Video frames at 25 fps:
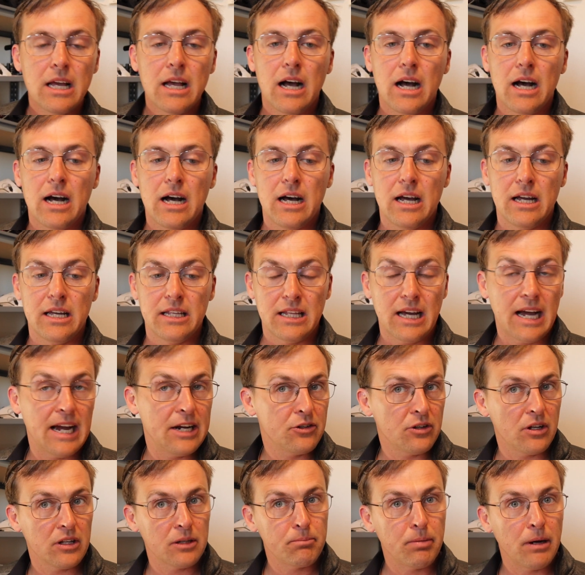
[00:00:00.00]
And the
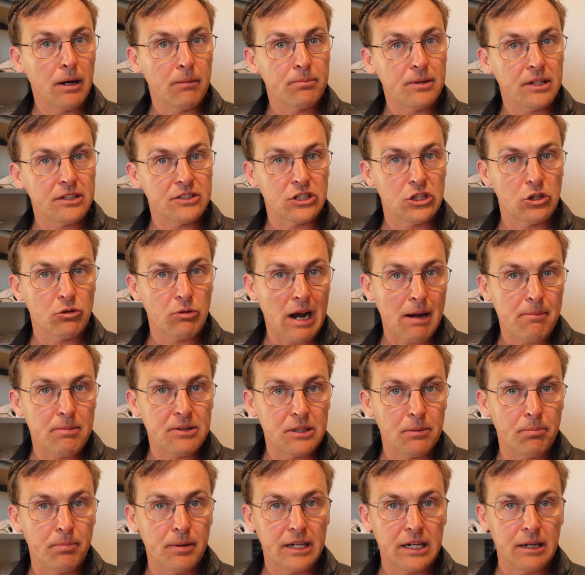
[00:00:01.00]
hydraulic pump doesn't grab
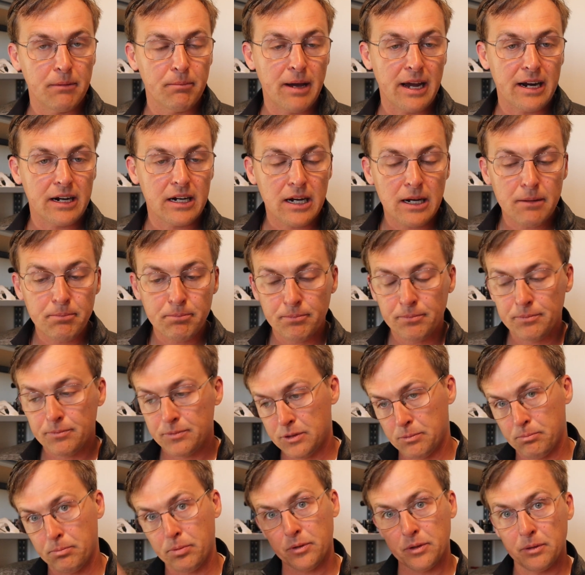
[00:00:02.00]
it to pick it back up,
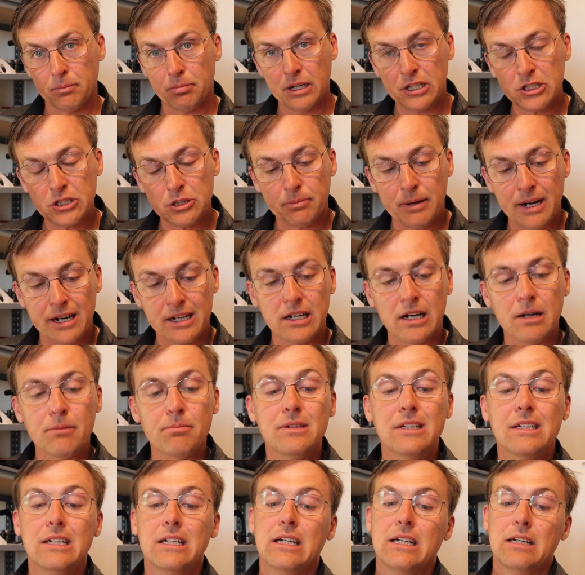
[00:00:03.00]
to pull the pressure back up.